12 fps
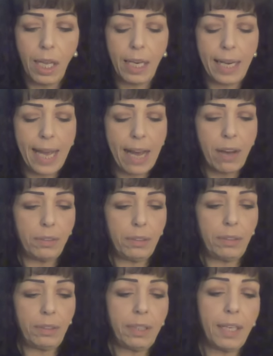Now,
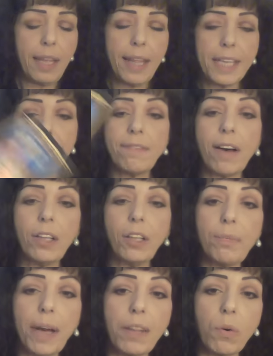that's
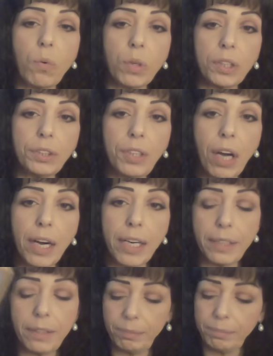followed by the World
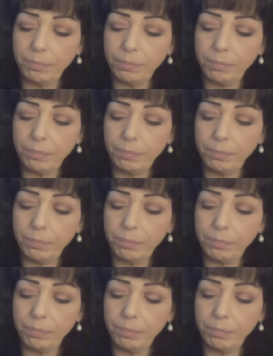card,